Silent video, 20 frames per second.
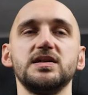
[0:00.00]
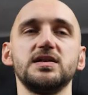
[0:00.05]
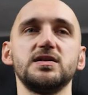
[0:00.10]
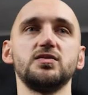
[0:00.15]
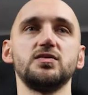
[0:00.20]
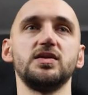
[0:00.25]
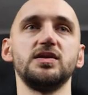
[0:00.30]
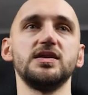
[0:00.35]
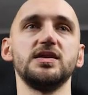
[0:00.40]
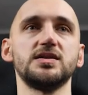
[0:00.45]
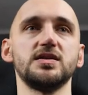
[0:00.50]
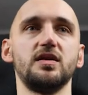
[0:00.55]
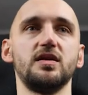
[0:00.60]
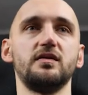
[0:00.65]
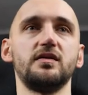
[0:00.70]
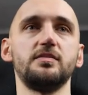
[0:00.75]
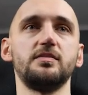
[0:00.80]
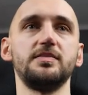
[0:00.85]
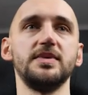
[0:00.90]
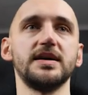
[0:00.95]
is what the
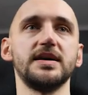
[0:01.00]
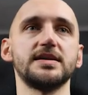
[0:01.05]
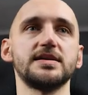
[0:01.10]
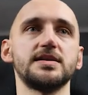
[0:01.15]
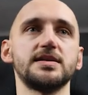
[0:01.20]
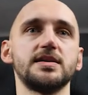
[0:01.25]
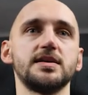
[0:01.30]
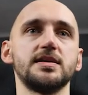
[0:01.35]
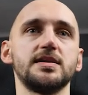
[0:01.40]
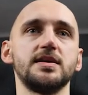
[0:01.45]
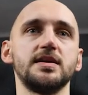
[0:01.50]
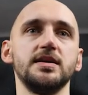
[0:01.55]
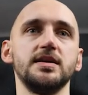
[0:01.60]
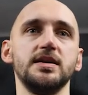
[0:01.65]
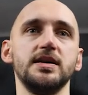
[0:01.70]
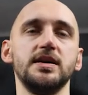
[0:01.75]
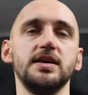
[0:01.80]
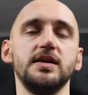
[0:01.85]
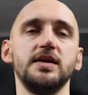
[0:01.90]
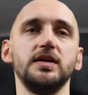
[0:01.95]
solver picks.
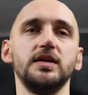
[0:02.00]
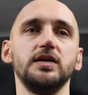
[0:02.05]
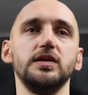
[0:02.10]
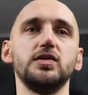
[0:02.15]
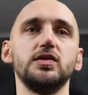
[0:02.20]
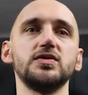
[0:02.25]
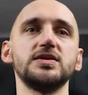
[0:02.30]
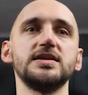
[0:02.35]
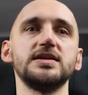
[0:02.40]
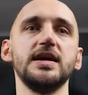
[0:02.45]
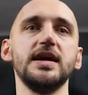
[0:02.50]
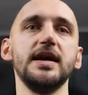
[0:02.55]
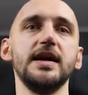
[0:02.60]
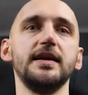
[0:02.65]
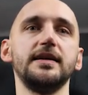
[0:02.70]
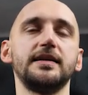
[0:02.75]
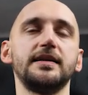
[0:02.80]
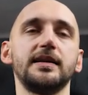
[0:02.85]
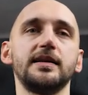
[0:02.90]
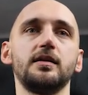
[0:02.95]
Deuce
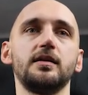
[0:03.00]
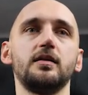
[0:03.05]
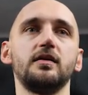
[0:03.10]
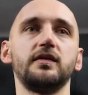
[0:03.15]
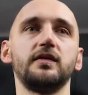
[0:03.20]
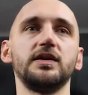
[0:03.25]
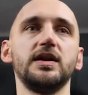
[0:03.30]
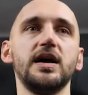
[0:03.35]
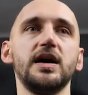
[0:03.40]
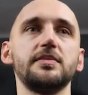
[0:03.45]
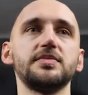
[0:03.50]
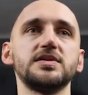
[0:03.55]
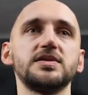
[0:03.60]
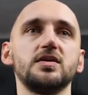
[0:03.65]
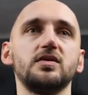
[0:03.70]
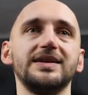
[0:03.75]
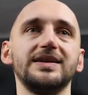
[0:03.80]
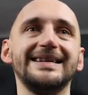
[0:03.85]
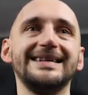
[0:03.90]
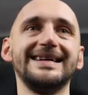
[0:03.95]
8 of clubs
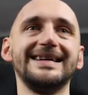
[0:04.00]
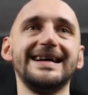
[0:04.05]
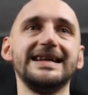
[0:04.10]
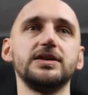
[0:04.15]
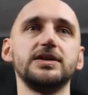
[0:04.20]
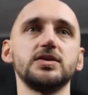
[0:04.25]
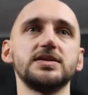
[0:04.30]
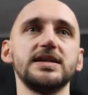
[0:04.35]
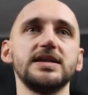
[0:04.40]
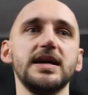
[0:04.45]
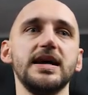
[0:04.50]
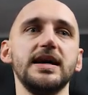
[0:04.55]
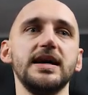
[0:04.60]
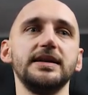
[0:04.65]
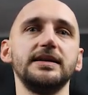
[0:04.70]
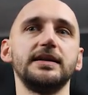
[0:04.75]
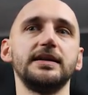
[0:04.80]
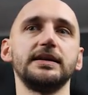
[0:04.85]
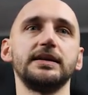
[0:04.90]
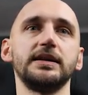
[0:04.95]
on a 9 deuce
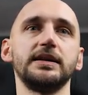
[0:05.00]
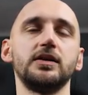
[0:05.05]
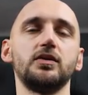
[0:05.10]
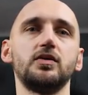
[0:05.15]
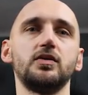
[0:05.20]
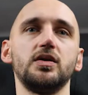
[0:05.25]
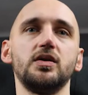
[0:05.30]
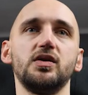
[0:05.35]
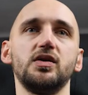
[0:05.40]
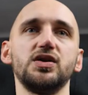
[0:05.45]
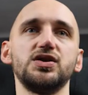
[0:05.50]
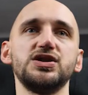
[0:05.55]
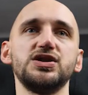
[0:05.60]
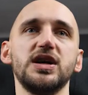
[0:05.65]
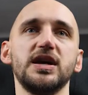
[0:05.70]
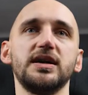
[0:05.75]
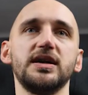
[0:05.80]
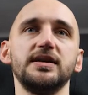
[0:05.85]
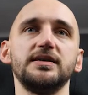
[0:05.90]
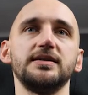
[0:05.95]
8. We're gonna
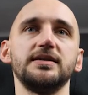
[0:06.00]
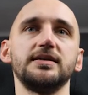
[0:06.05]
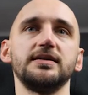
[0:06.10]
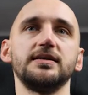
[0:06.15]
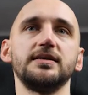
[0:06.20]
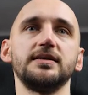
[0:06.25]
check it.